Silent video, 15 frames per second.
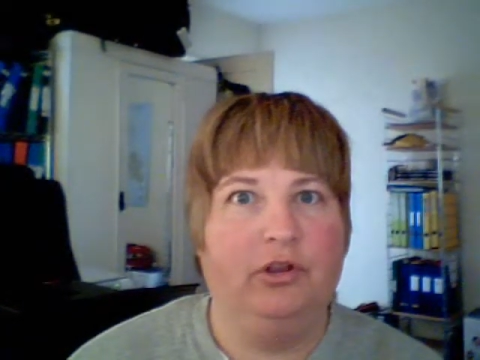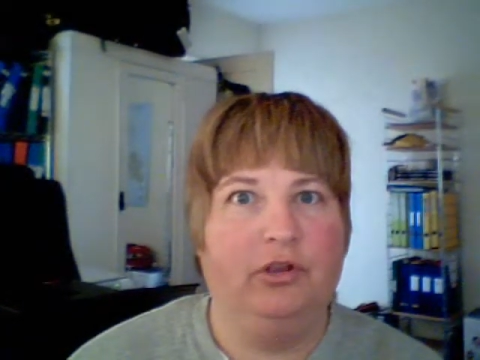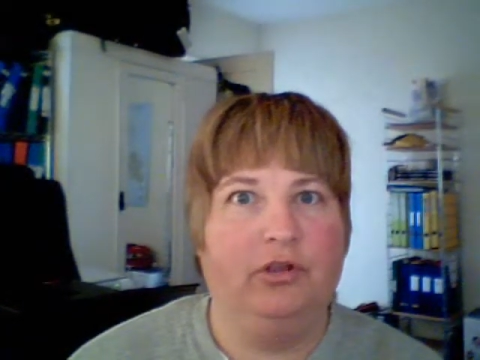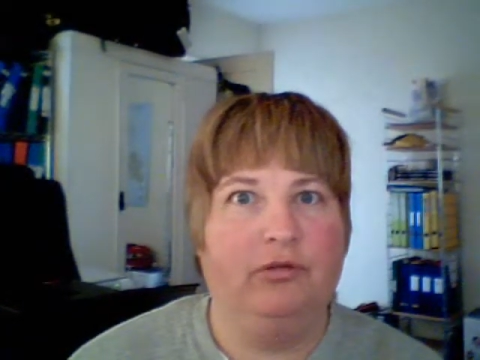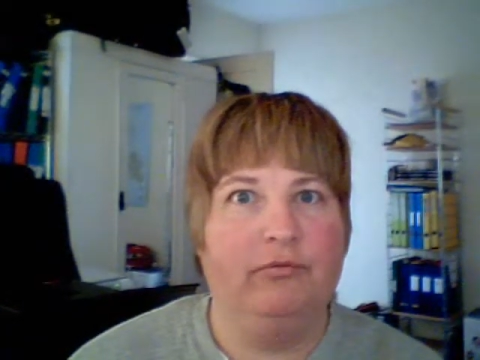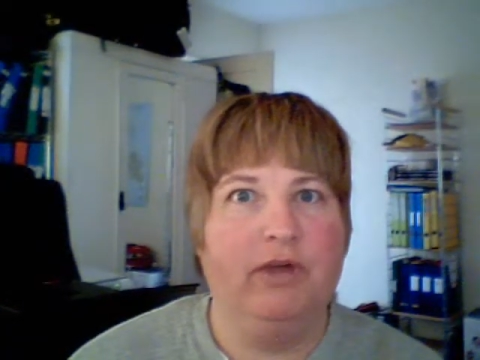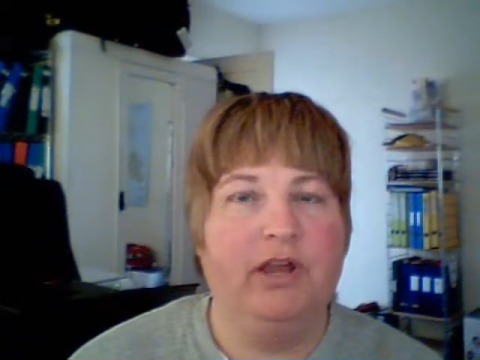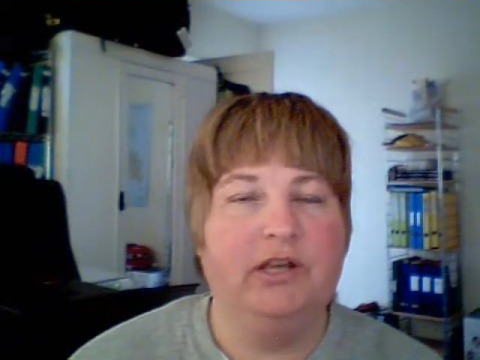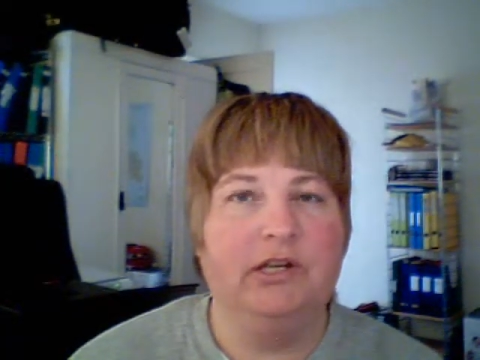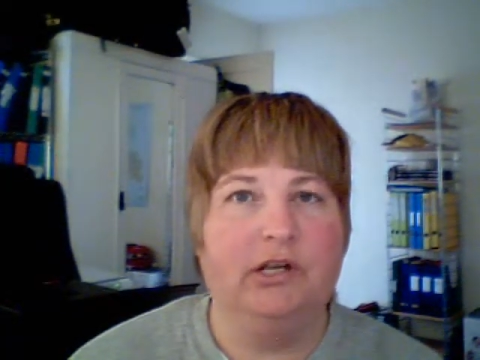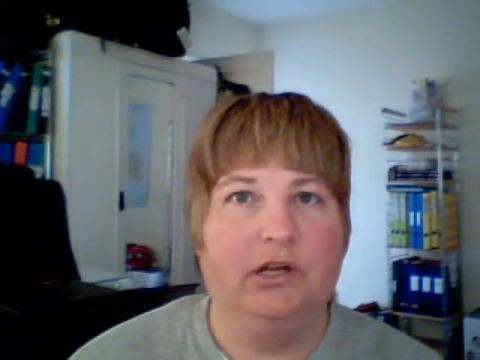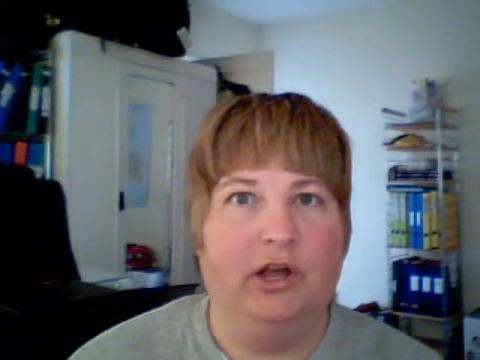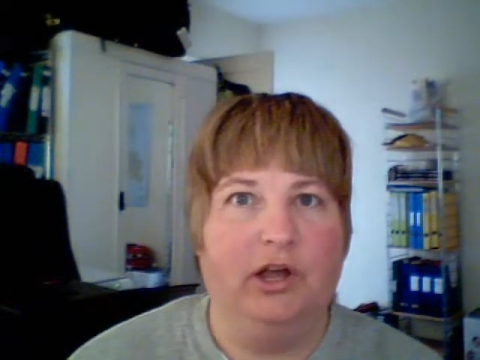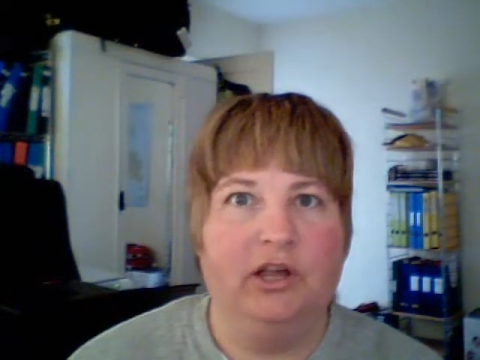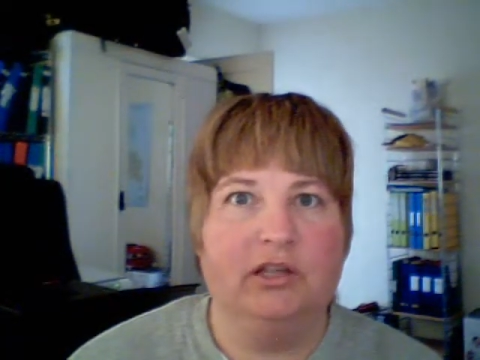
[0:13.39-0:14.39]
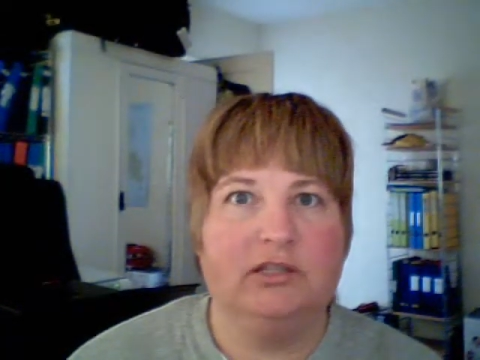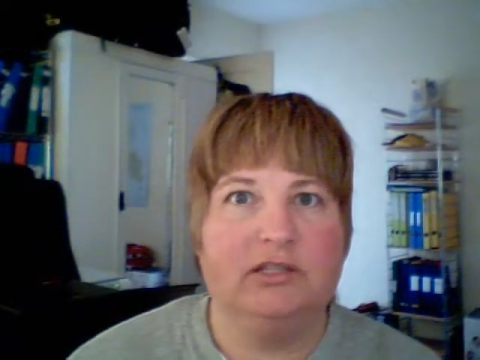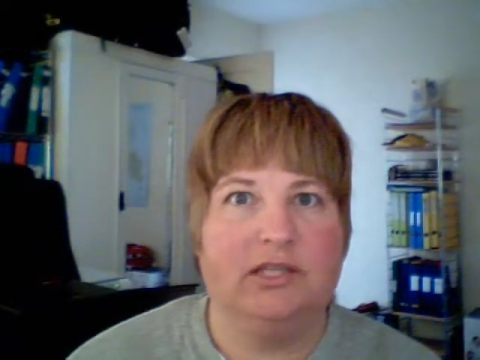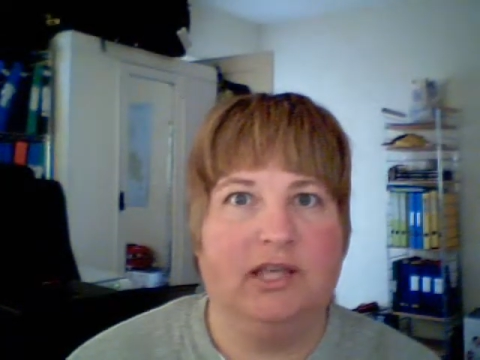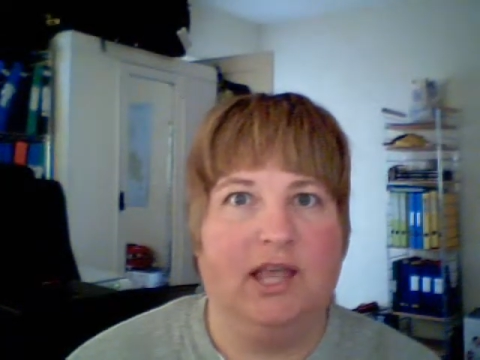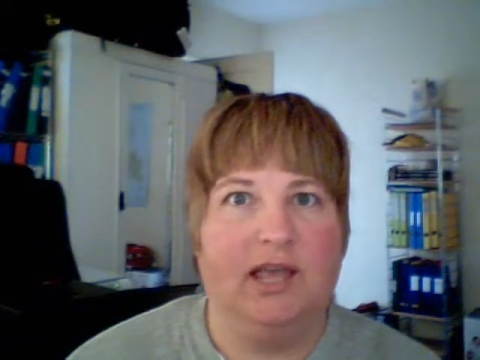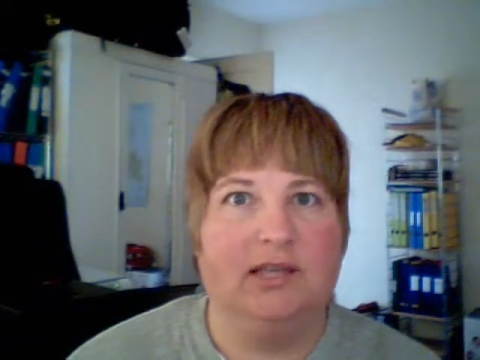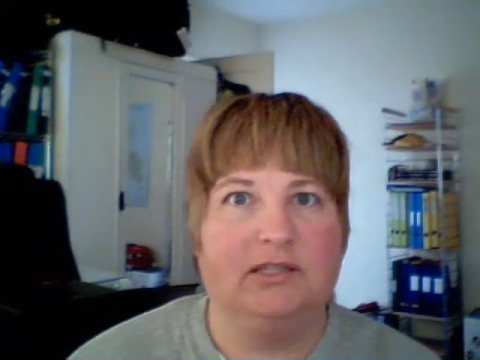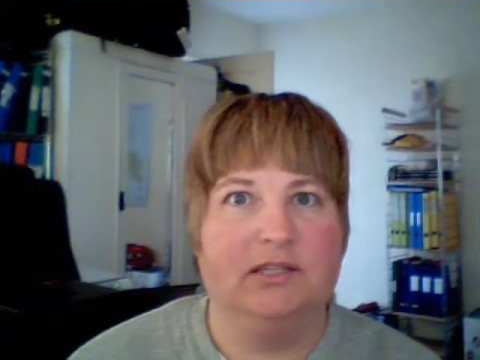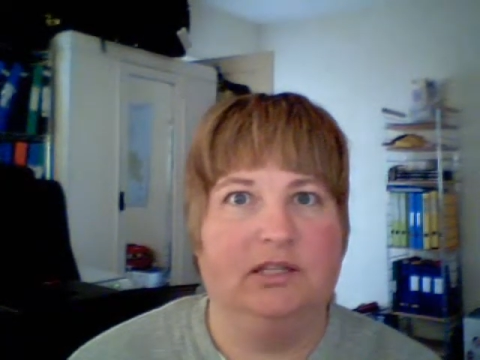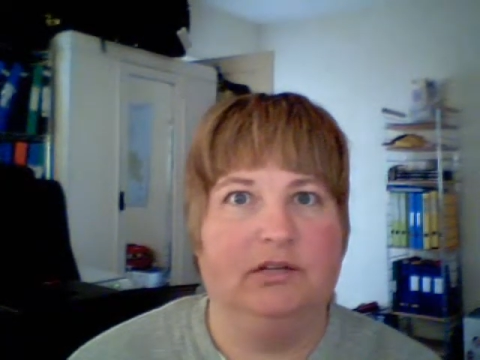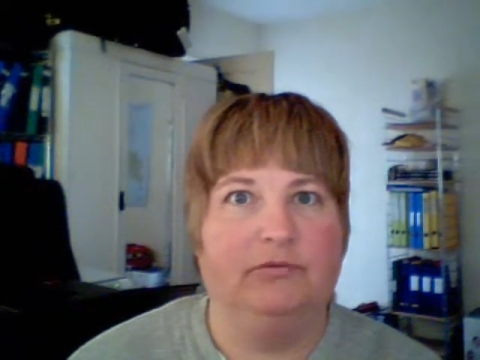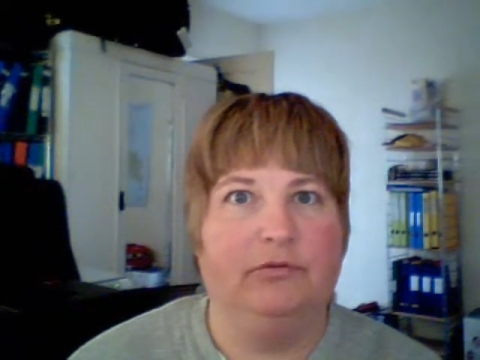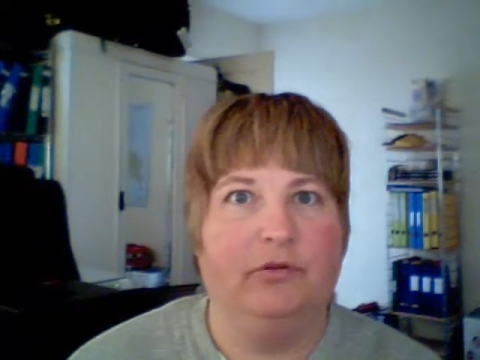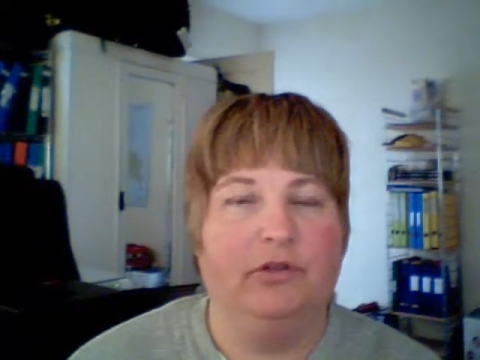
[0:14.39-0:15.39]
the red alert as
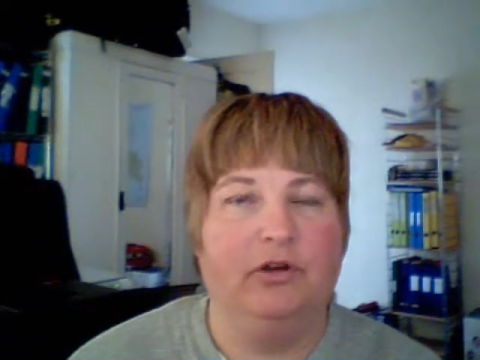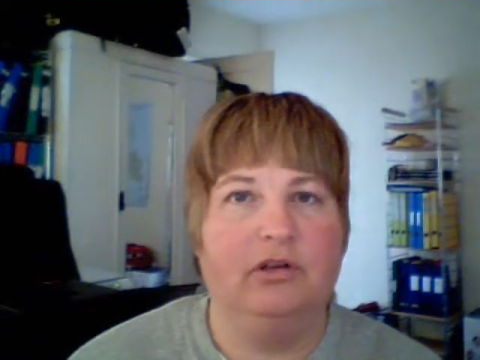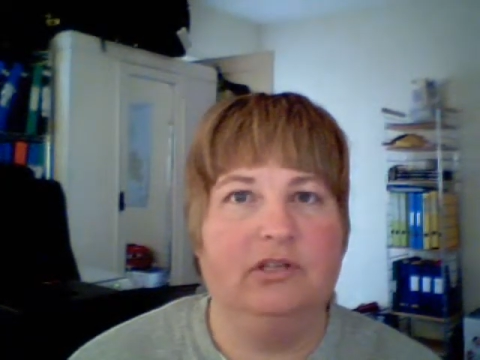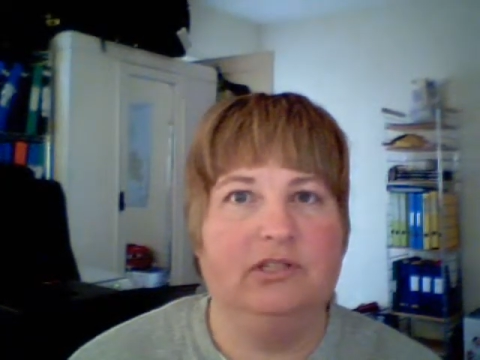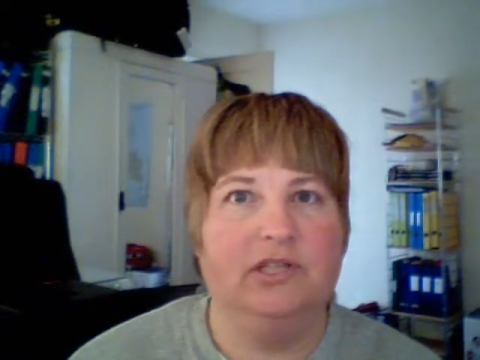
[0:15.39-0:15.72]
in for those